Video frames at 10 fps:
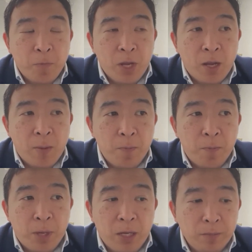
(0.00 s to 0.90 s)

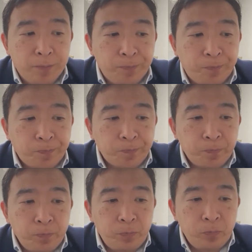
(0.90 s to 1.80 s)
But
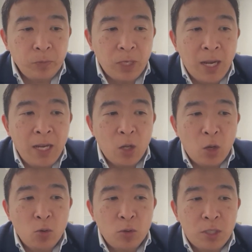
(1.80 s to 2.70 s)
in
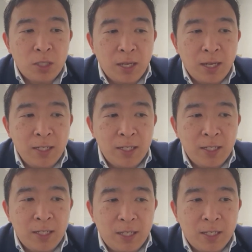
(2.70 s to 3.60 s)
those
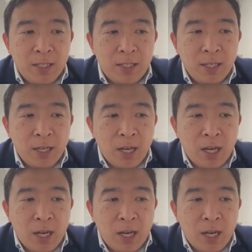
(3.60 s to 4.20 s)
instances,